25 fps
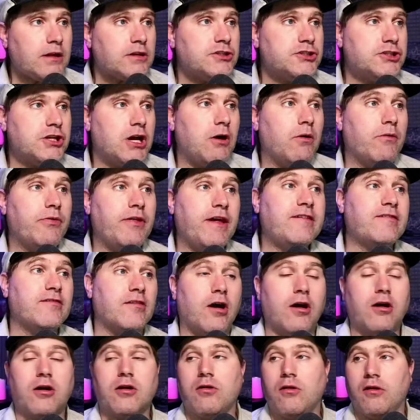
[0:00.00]
So this
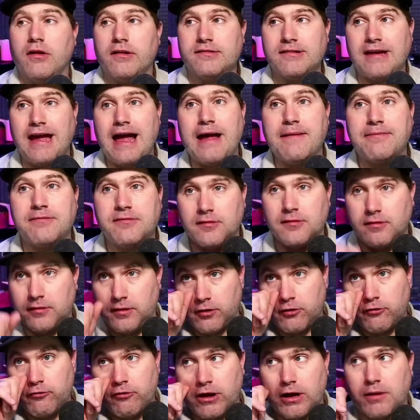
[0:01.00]
article is
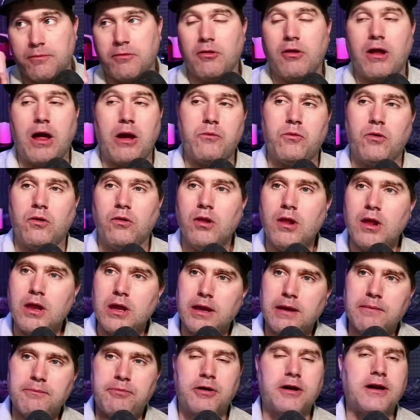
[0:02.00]
absolutely incredible. I will
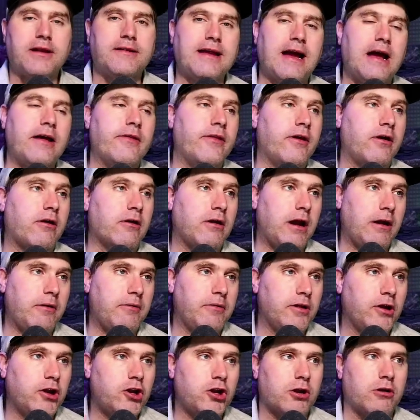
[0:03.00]
put it down there, and I
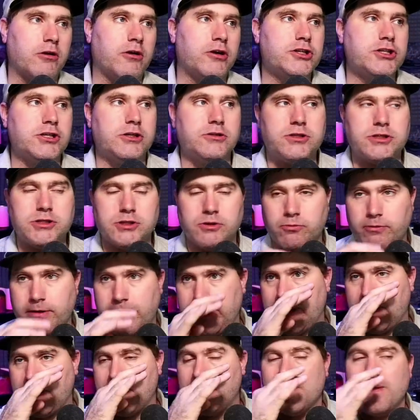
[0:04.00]
will encourage you to
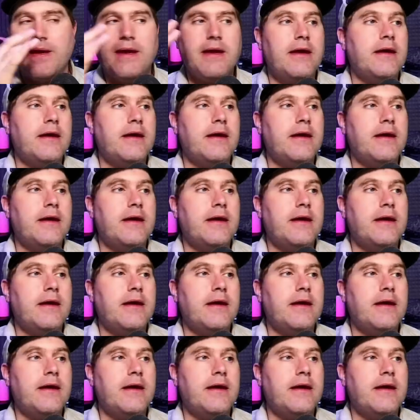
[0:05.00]
read it.